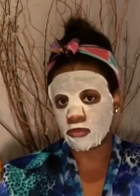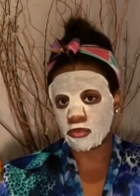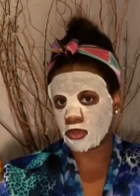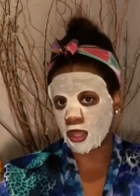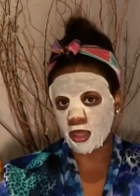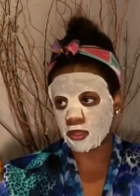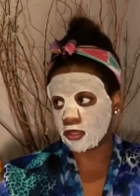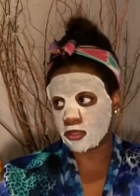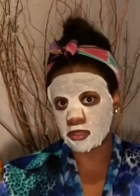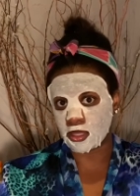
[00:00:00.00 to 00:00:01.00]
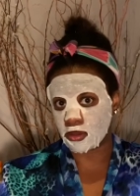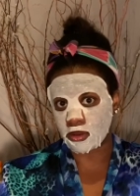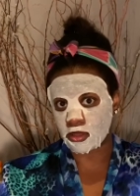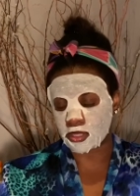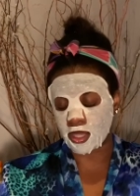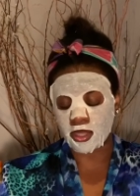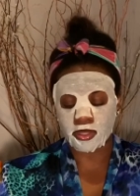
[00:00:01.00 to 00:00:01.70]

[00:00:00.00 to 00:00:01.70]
I'll leave this thing on all day.